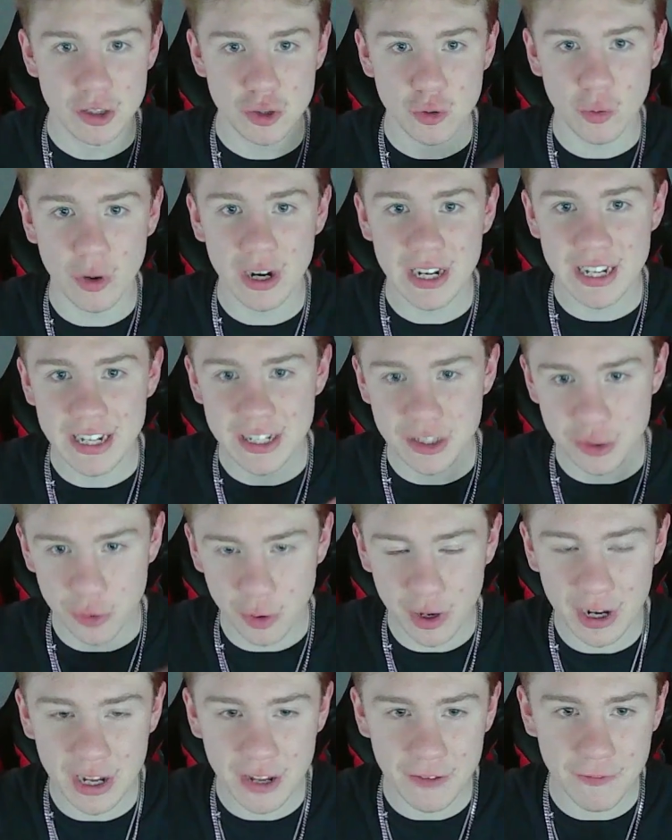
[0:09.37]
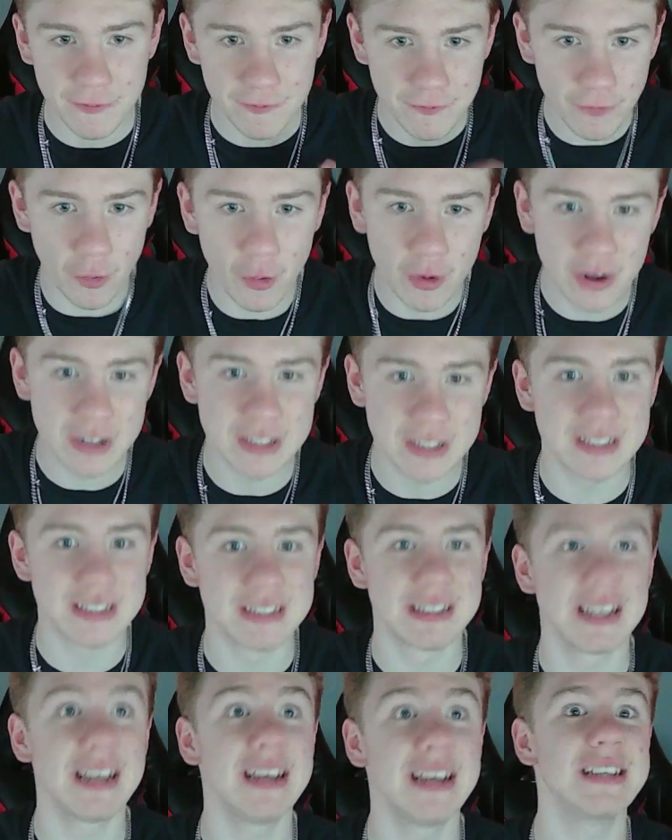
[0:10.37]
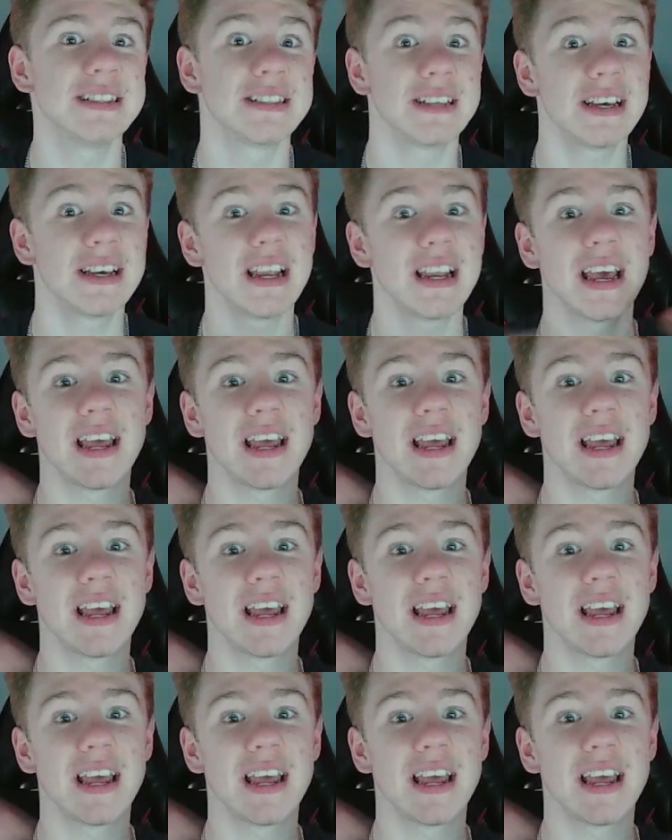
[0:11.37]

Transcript: 2024 season.